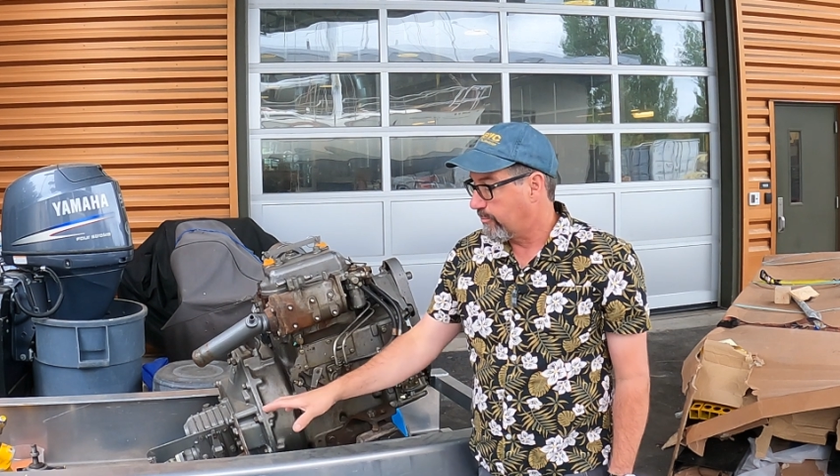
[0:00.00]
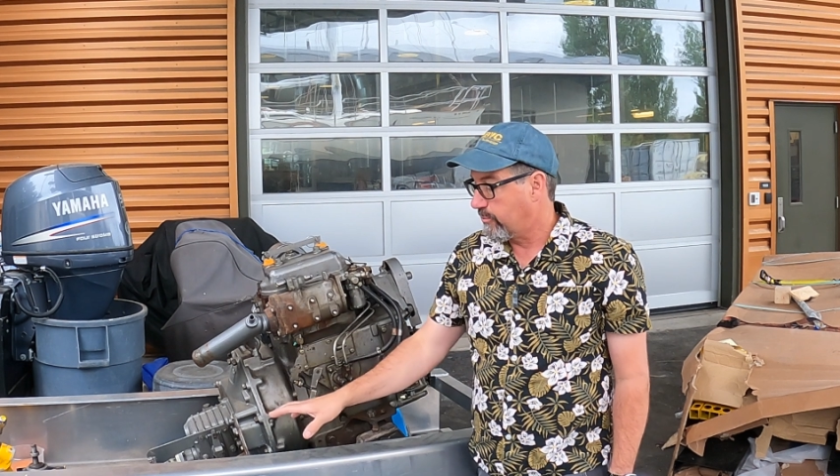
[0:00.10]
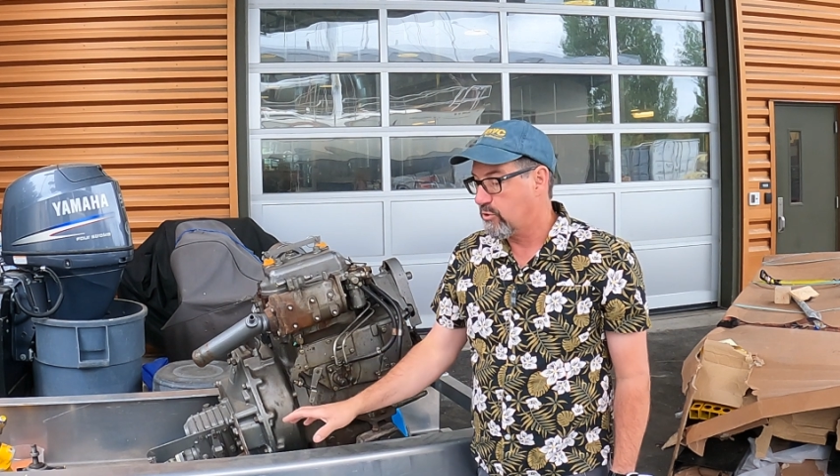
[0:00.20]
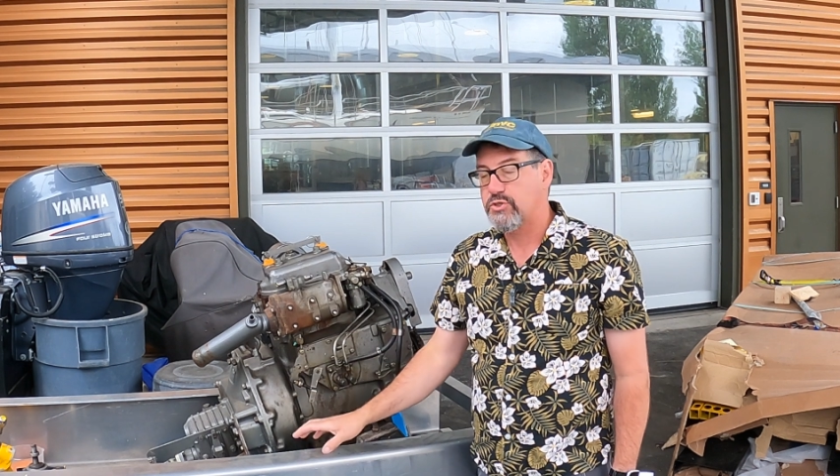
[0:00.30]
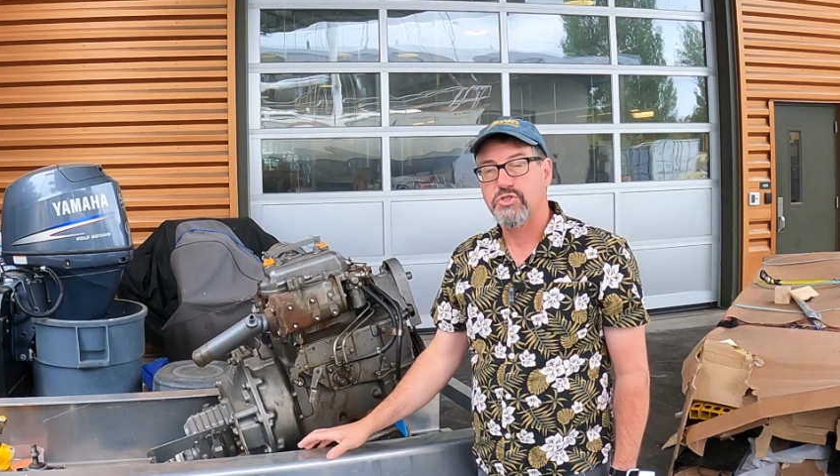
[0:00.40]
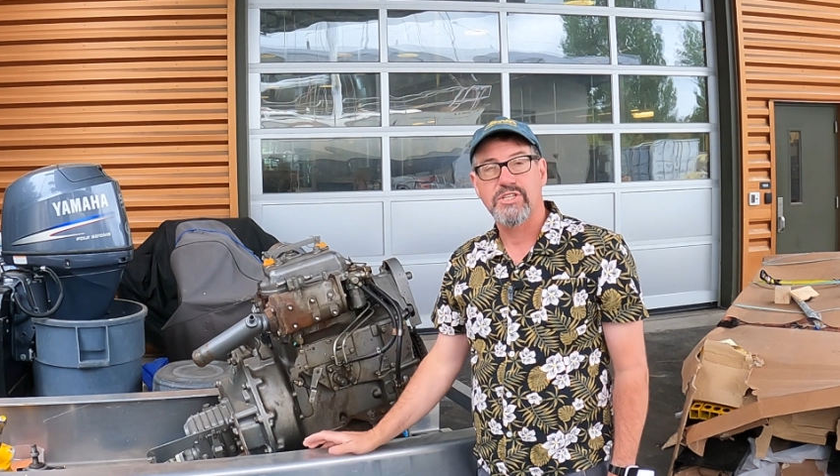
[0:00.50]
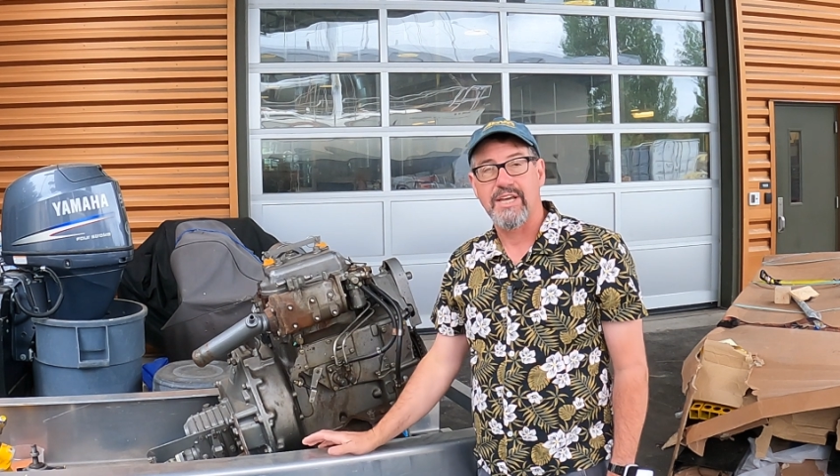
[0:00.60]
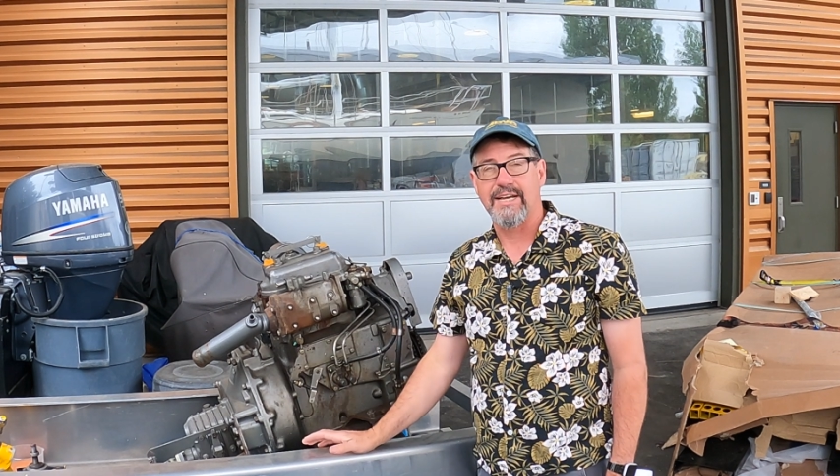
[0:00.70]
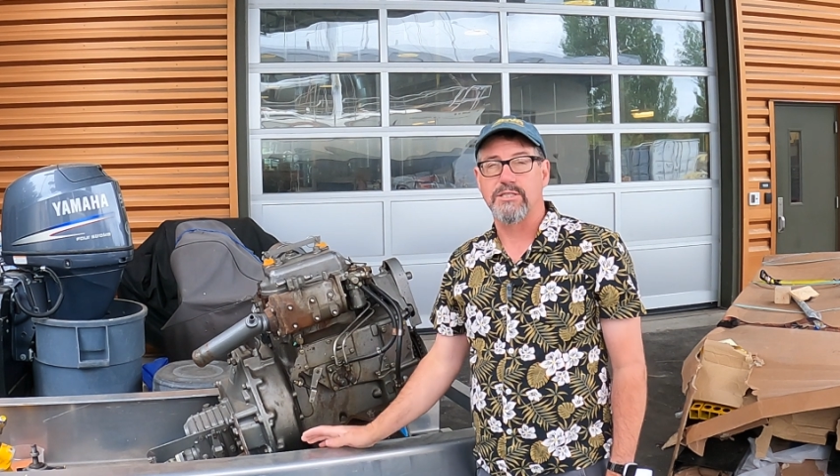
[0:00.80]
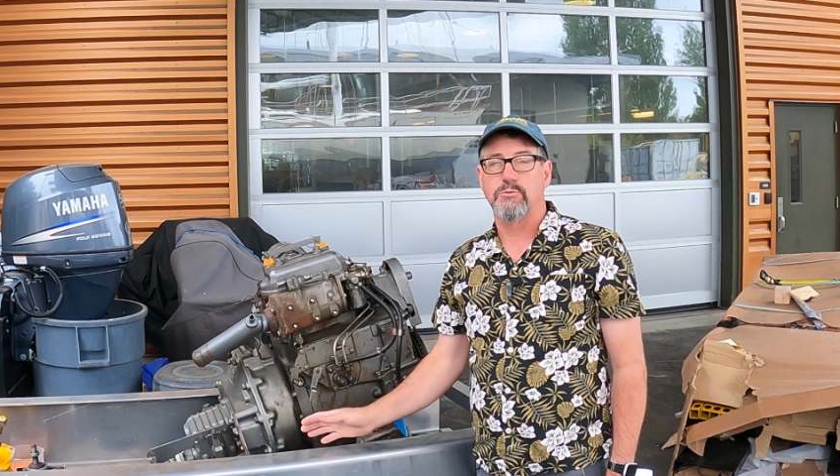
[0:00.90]
some new
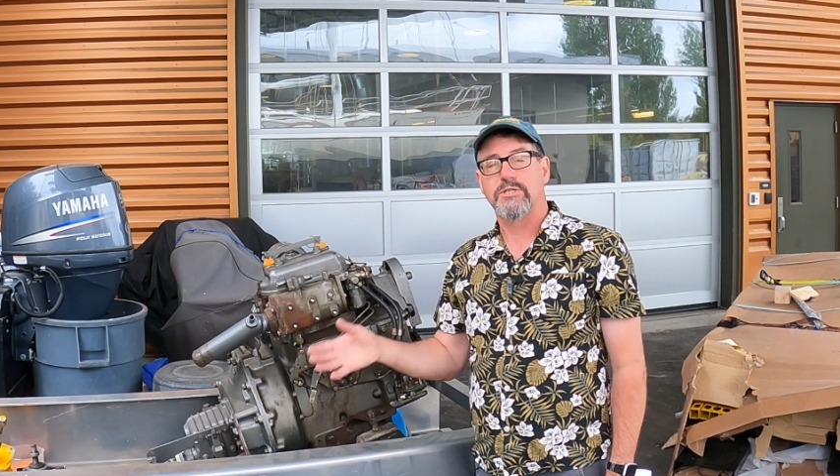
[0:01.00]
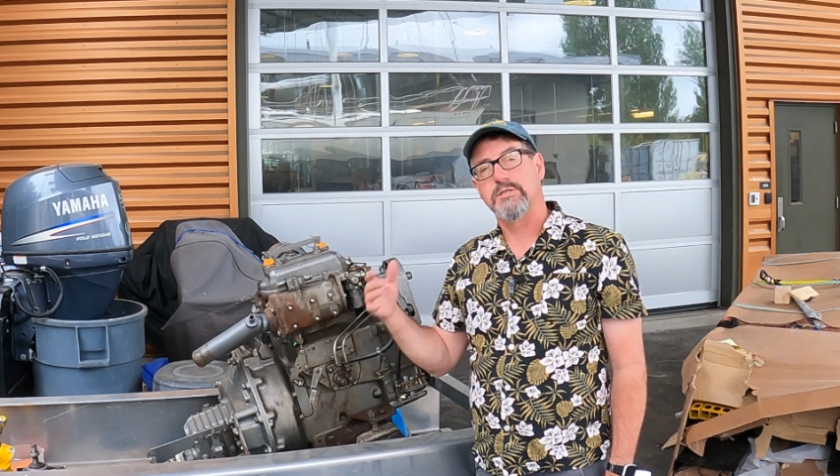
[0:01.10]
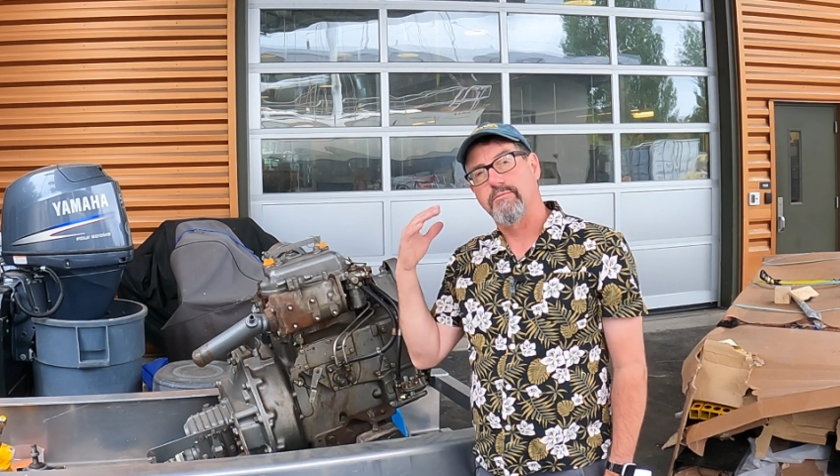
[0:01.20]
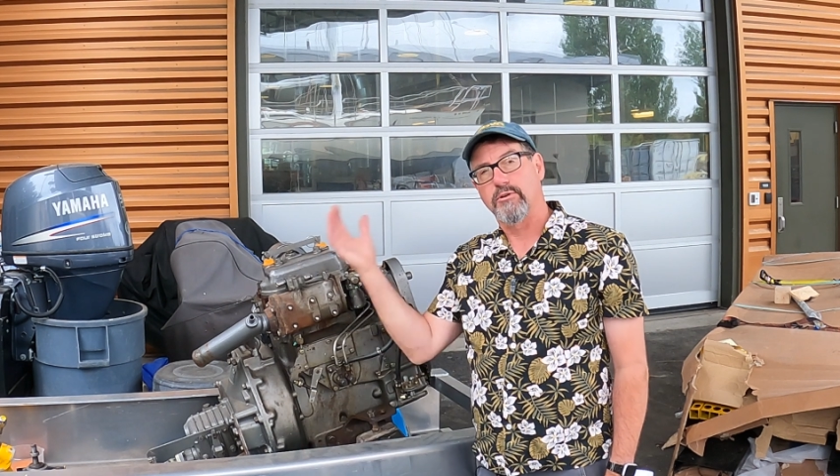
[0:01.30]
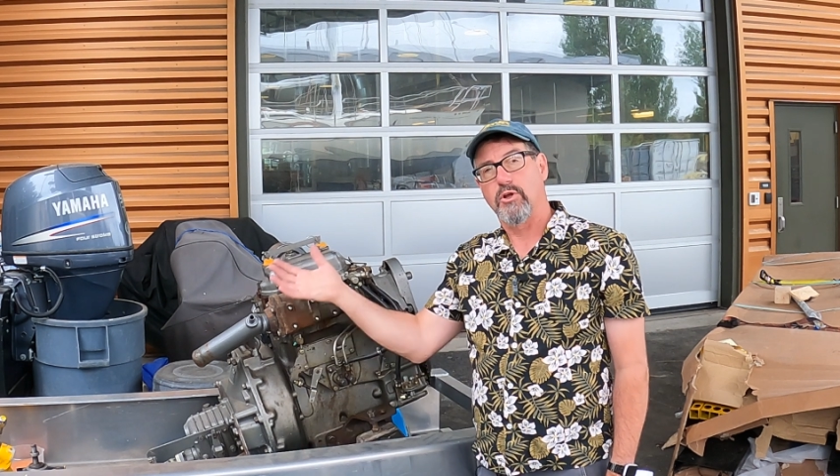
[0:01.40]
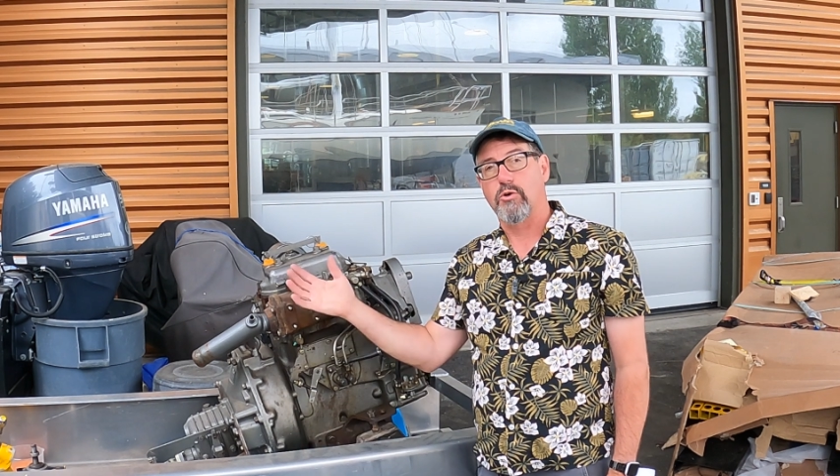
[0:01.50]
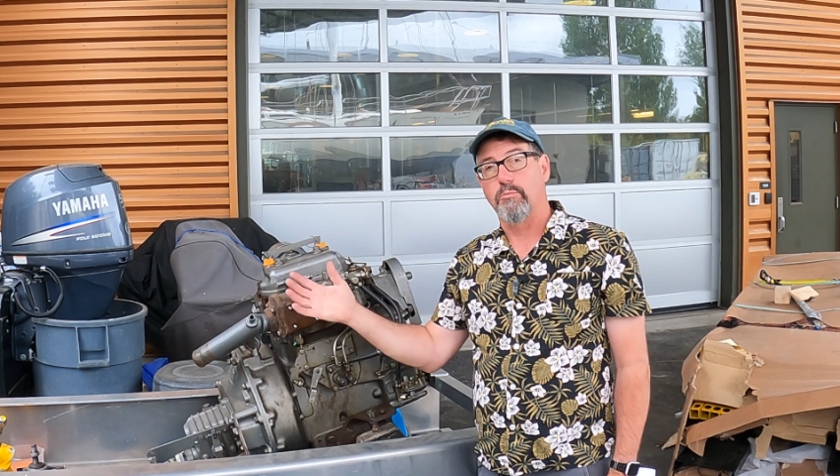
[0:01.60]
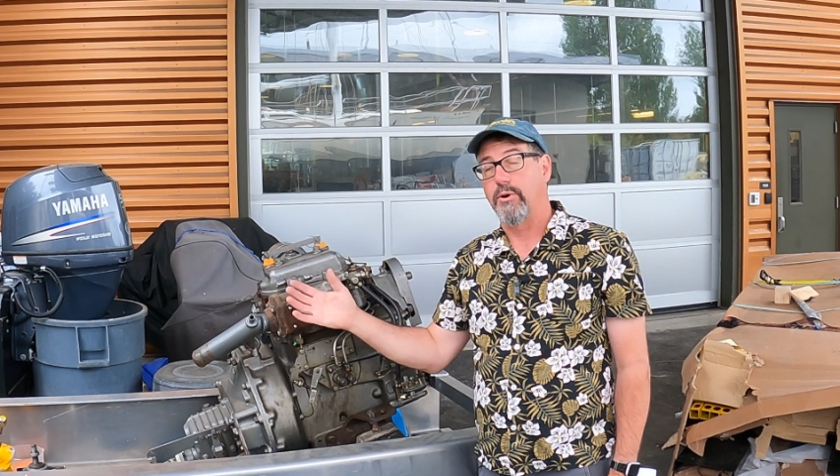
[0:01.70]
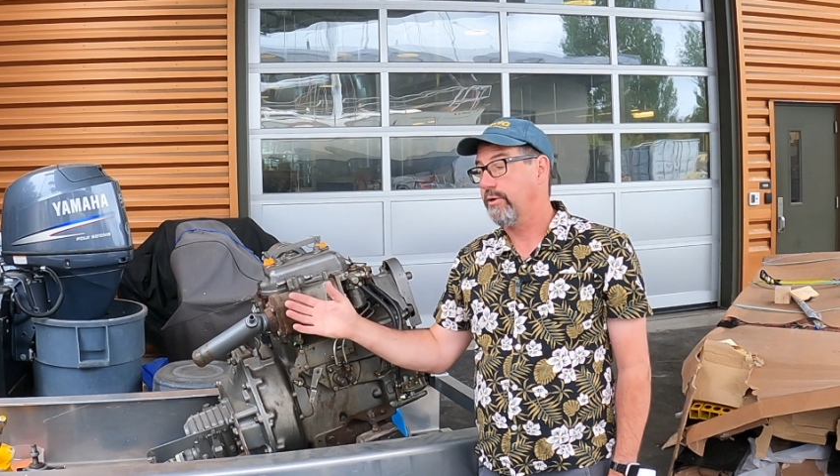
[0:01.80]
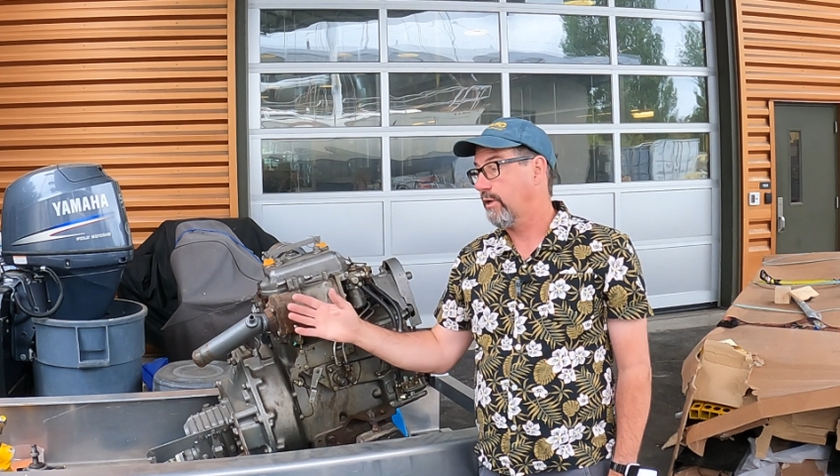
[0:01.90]
skids with some of our local
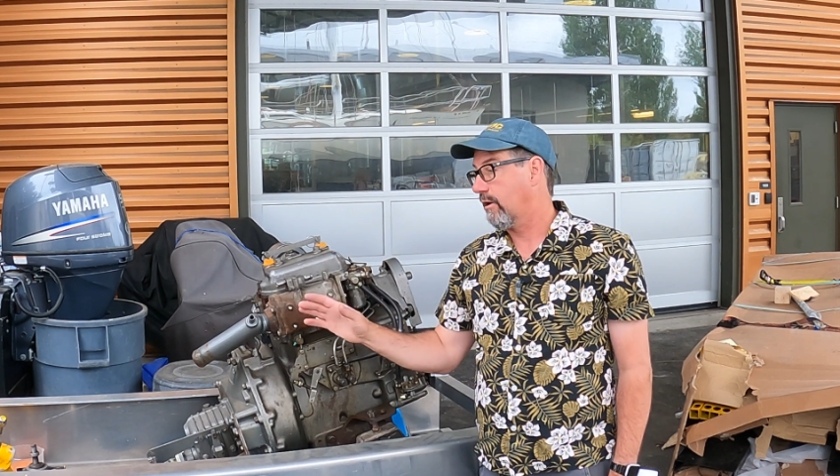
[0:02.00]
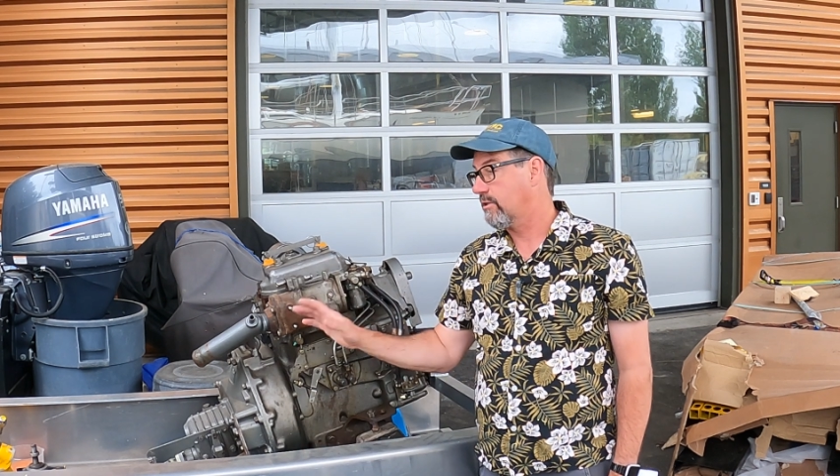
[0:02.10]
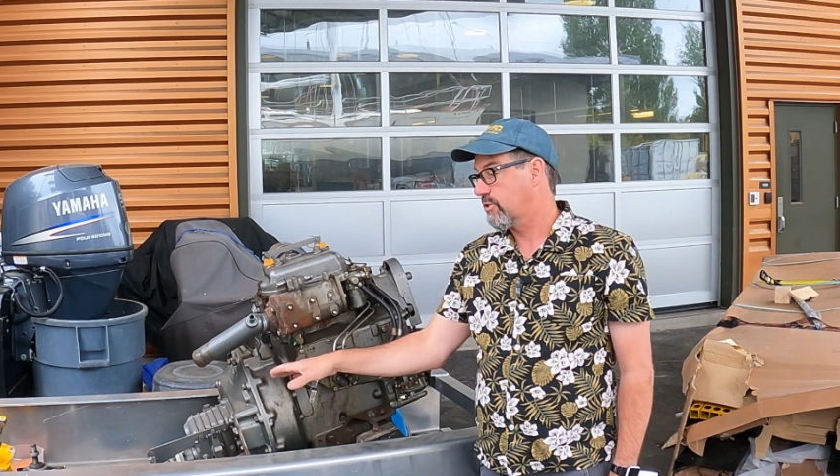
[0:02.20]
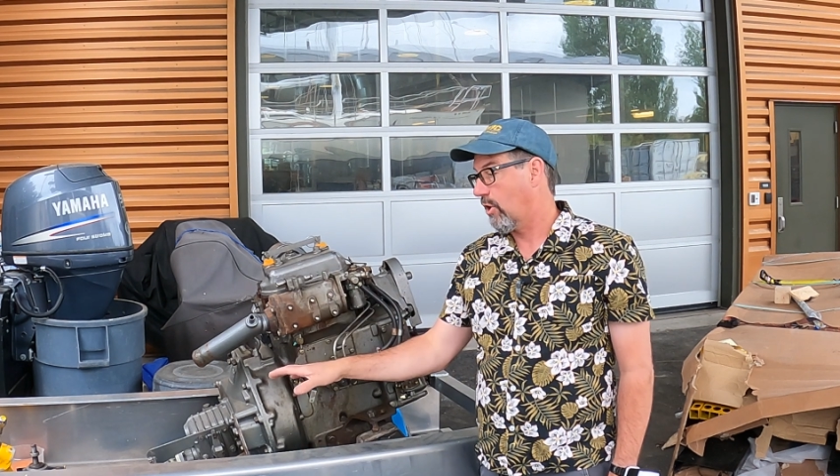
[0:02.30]
boatyards.